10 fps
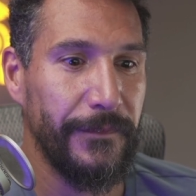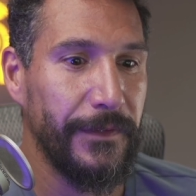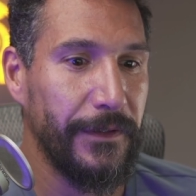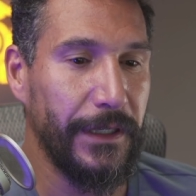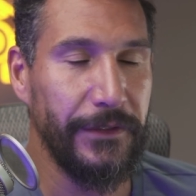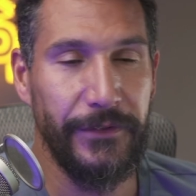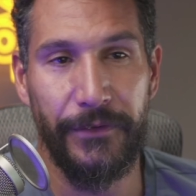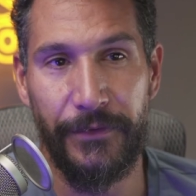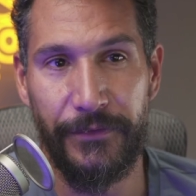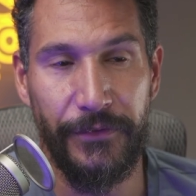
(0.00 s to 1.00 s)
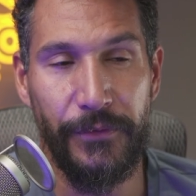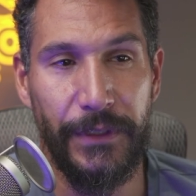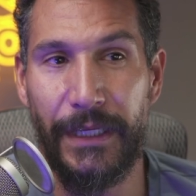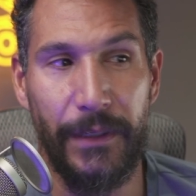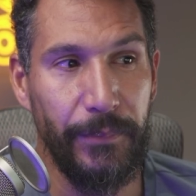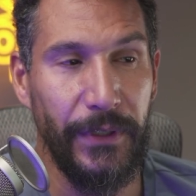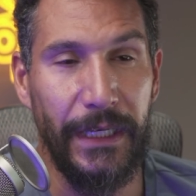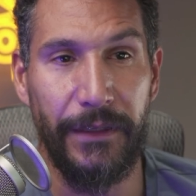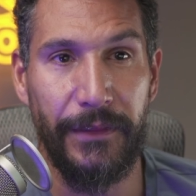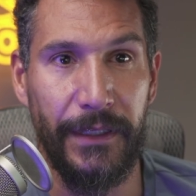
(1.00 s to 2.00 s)
Okay, so you cannot put
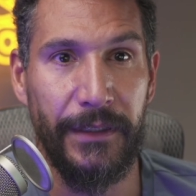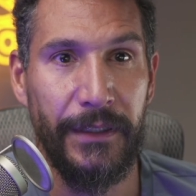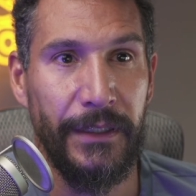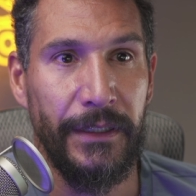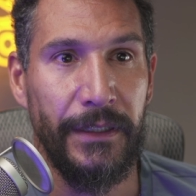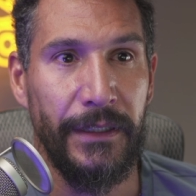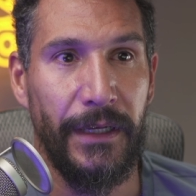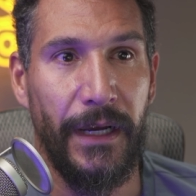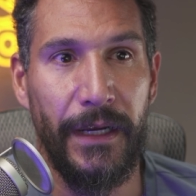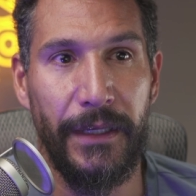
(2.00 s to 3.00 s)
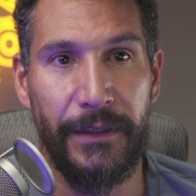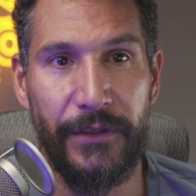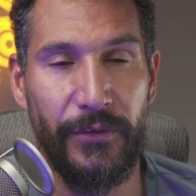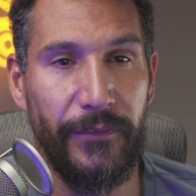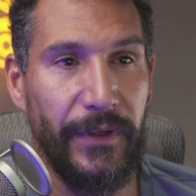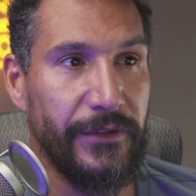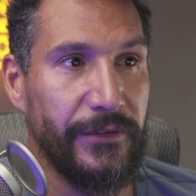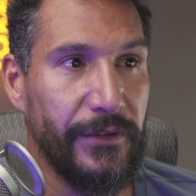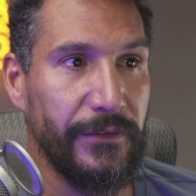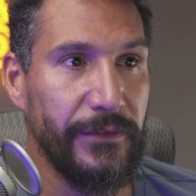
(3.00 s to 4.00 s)
anything in the control of the
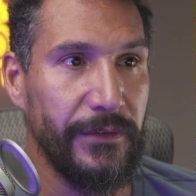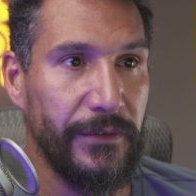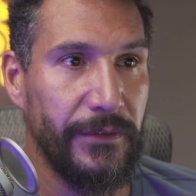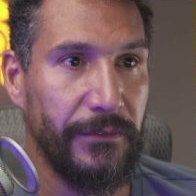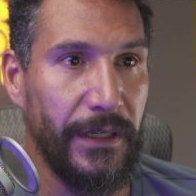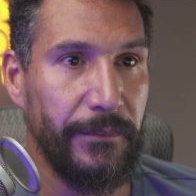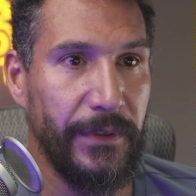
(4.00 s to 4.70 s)
externals, right?